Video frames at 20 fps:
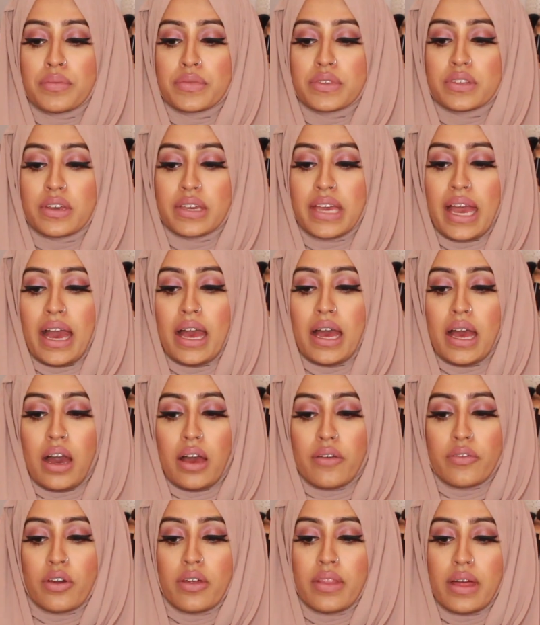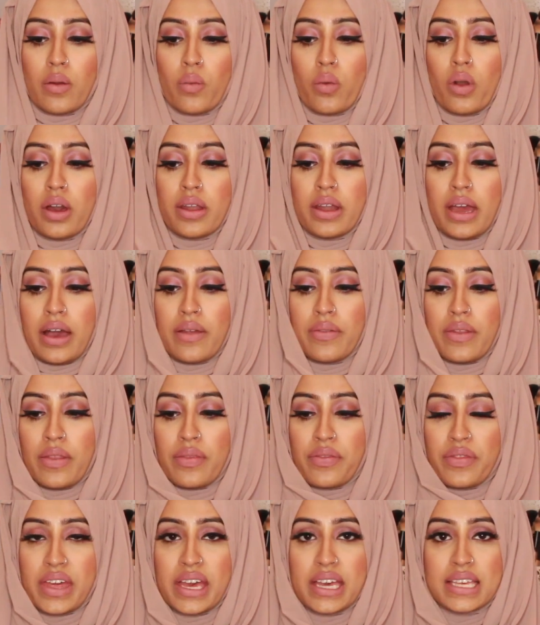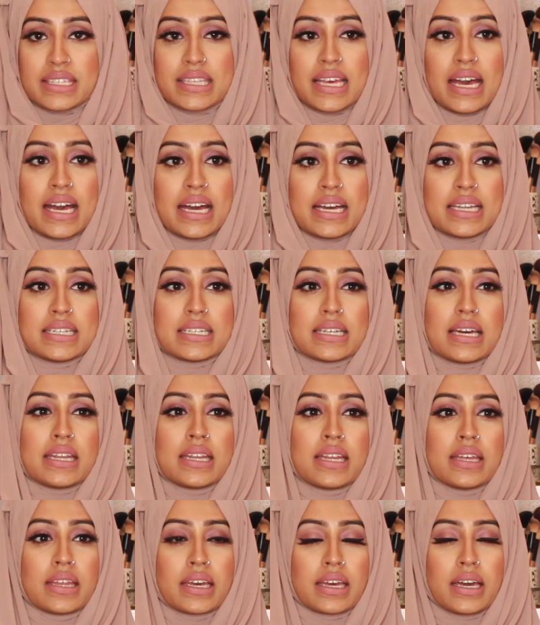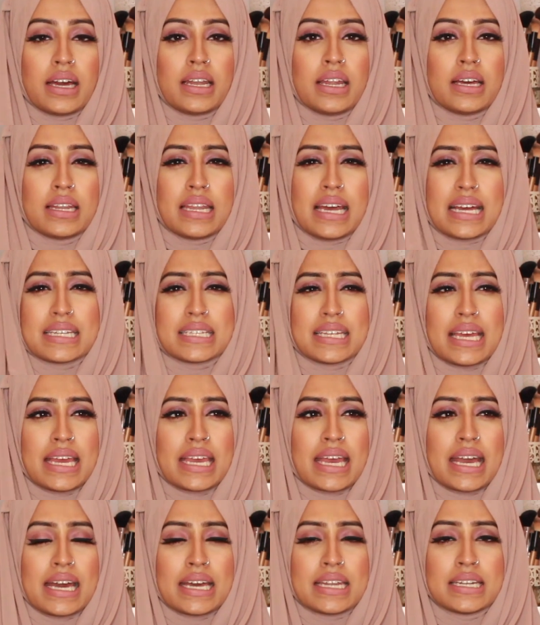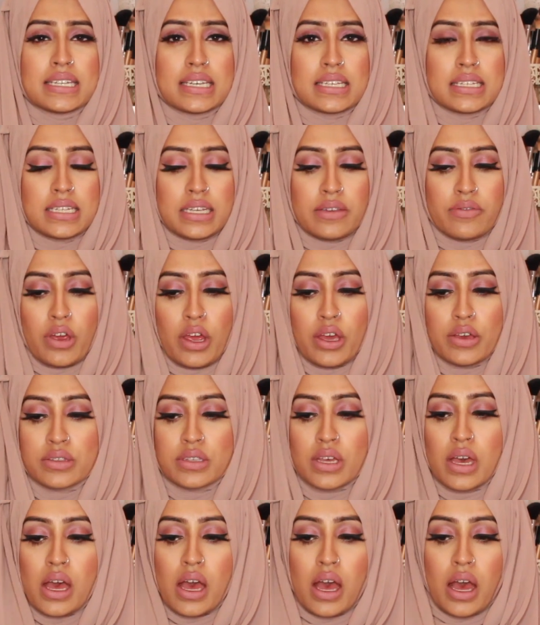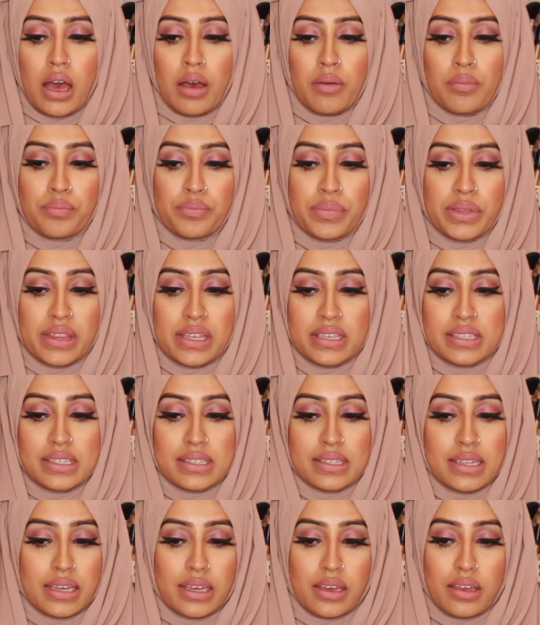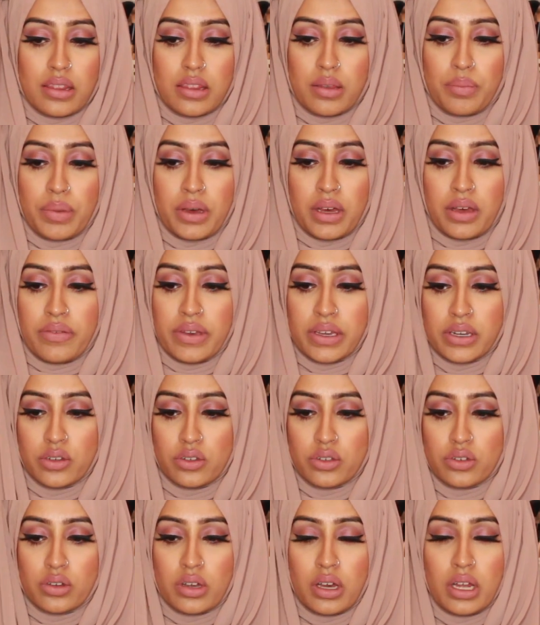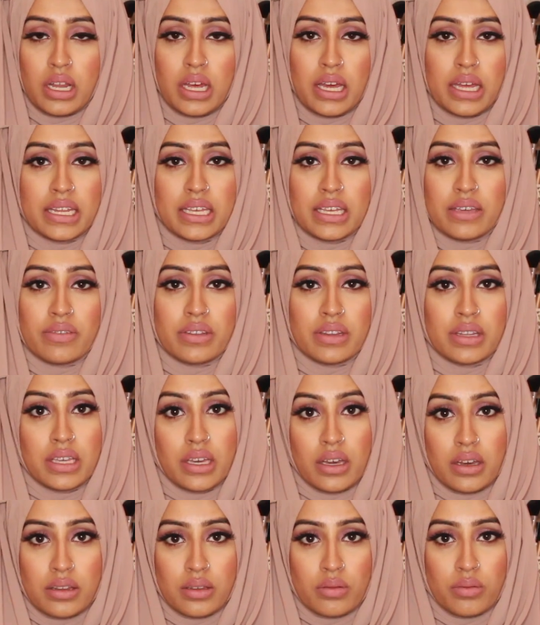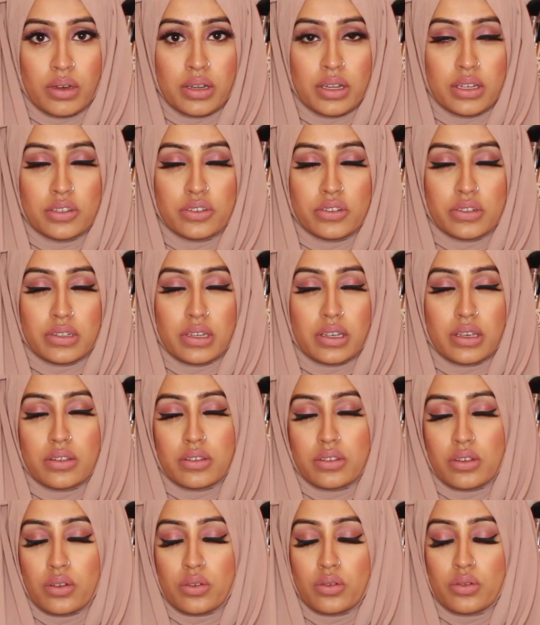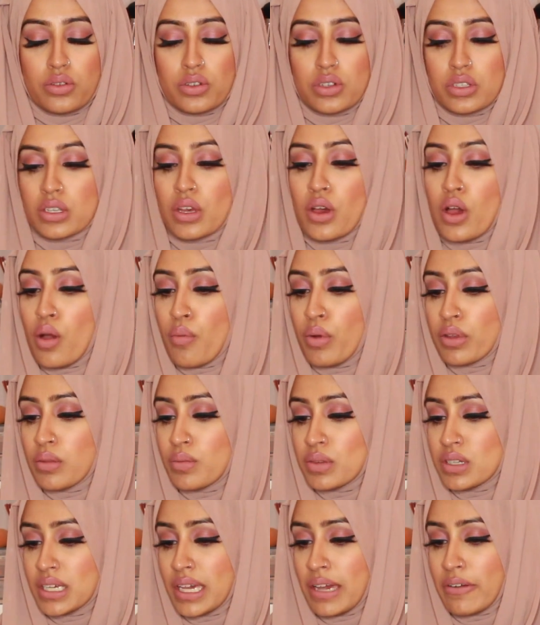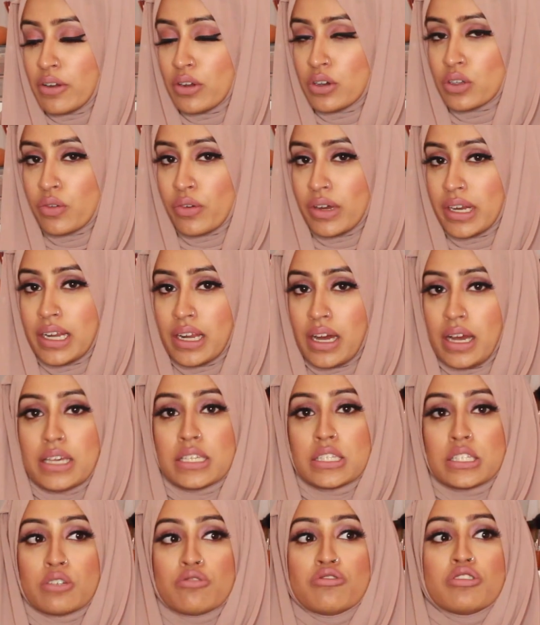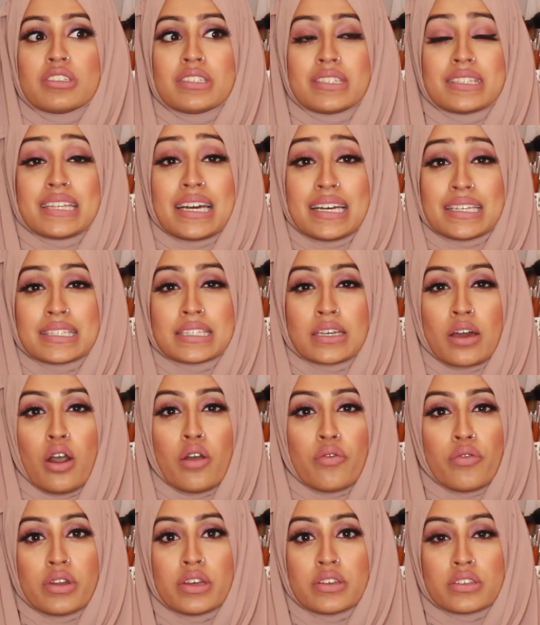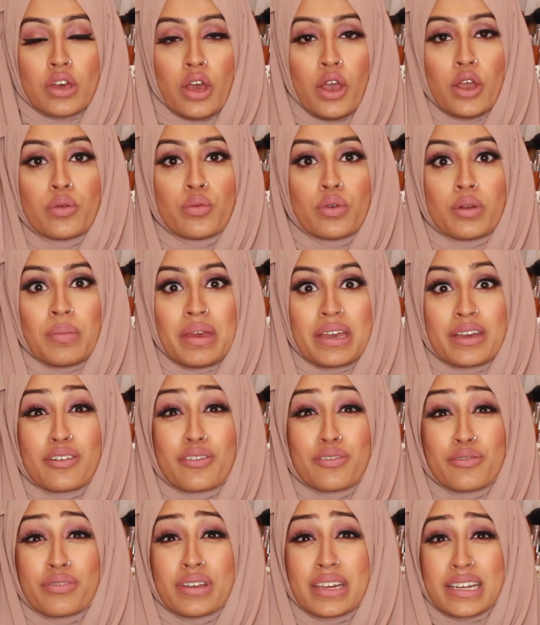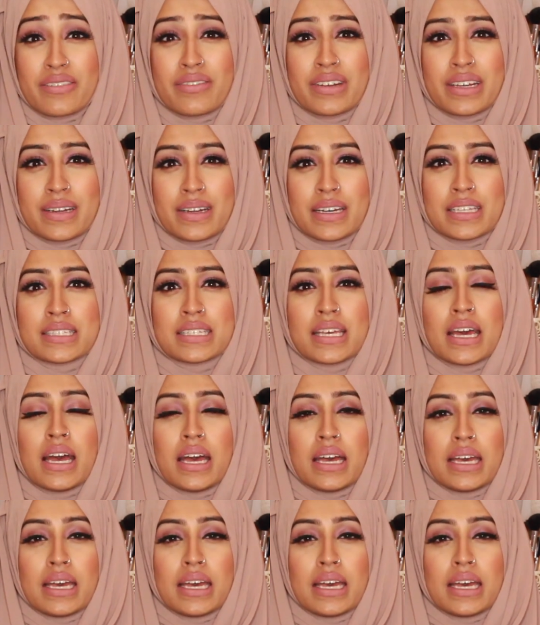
So yeah, I've got that one, and then this and another colour, Latte and Dusty Rose. But this is like the perfect neutral colour, and even the other one is just like so gorgeous. But the material is really nice, so just that scarf on its own would make a really, really nice